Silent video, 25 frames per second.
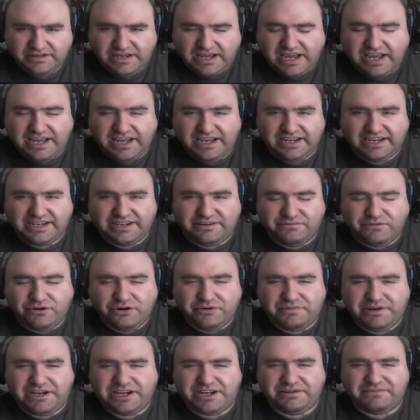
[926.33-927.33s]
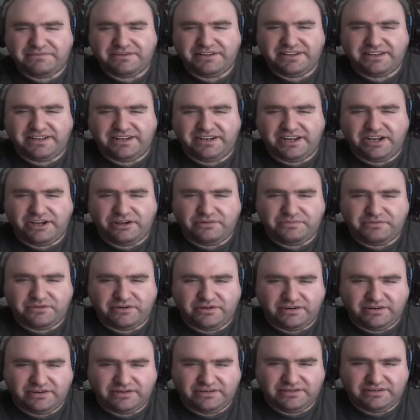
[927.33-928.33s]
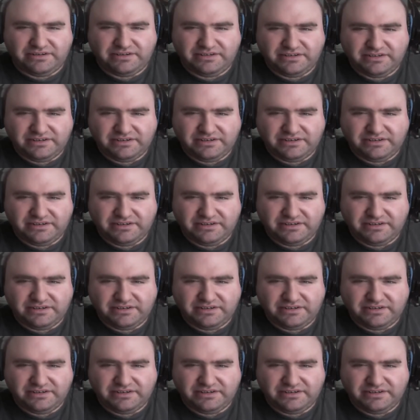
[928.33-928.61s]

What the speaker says: Yeah, RWBY, come on, help her.